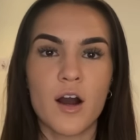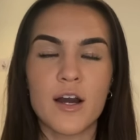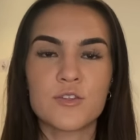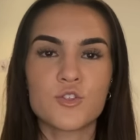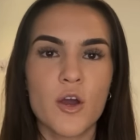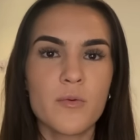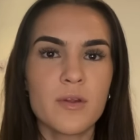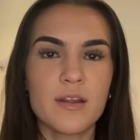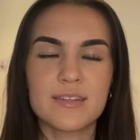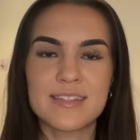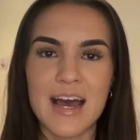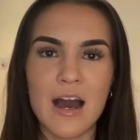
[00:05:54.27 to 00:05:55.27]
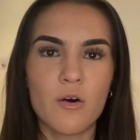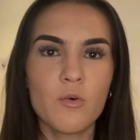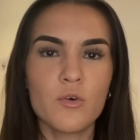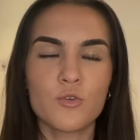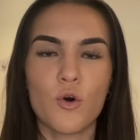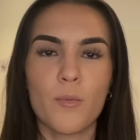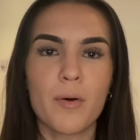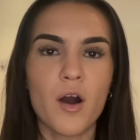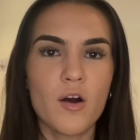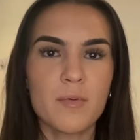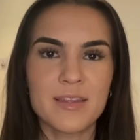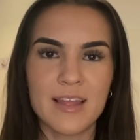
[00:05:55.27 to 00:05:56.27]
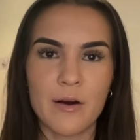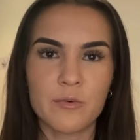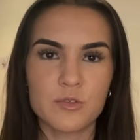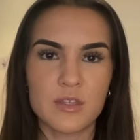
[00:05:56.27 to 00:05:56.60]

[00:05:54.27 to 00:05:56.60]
I don't doubt, not a part of me doubts,